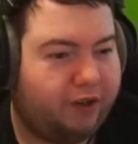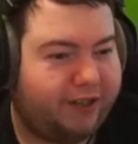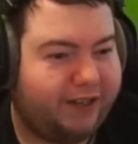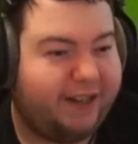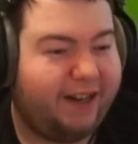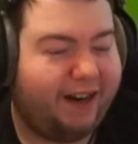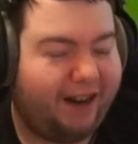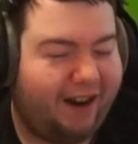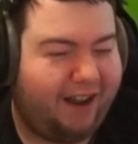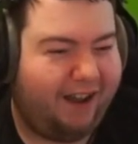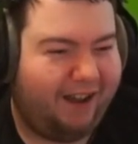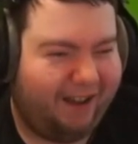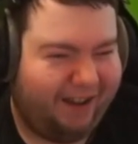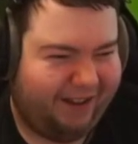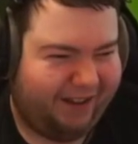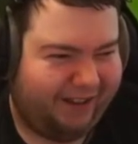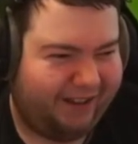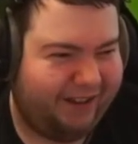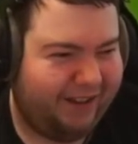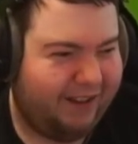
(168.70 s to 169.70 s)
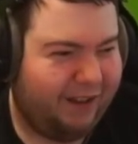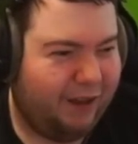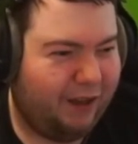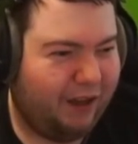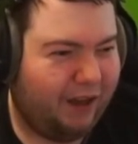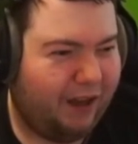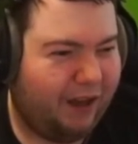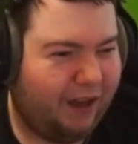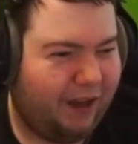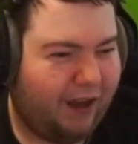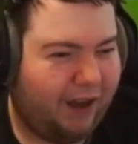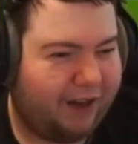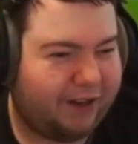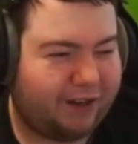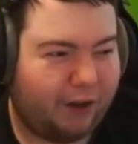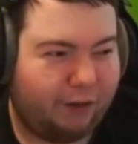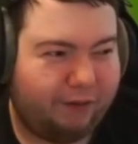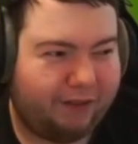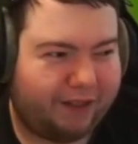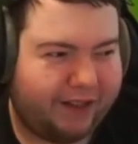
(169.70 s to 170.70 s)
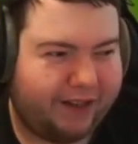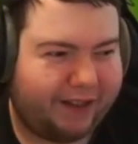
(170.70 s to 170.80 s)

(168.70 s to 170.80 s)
going to lie. I don't